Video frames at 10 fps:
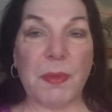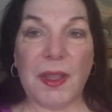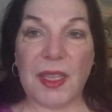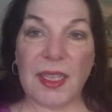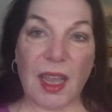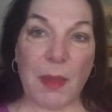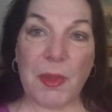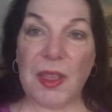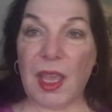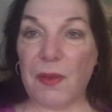by the
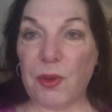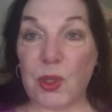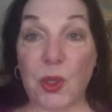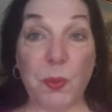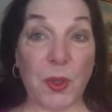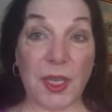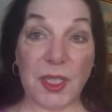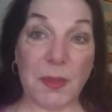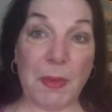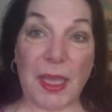time and the effort you put
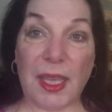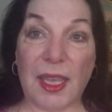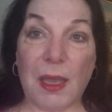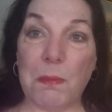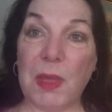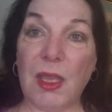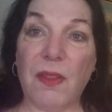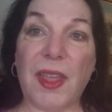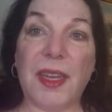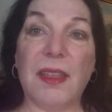into making a
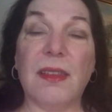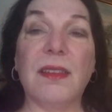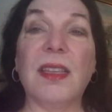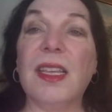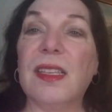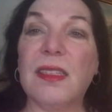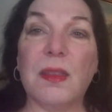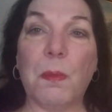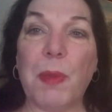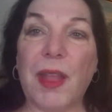meal that is
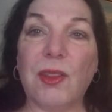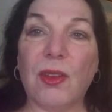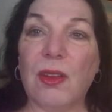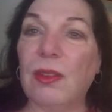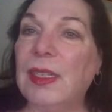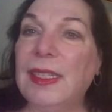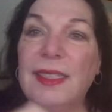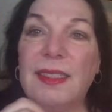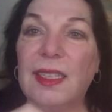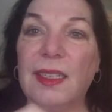simpatico,
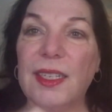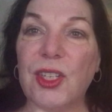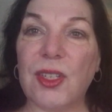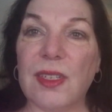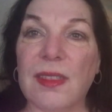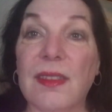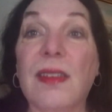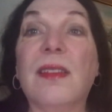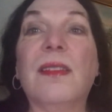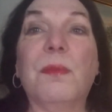delicious.
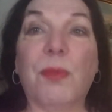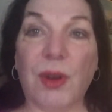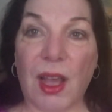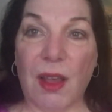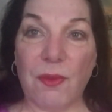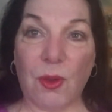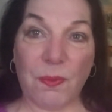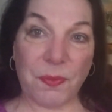Bravo.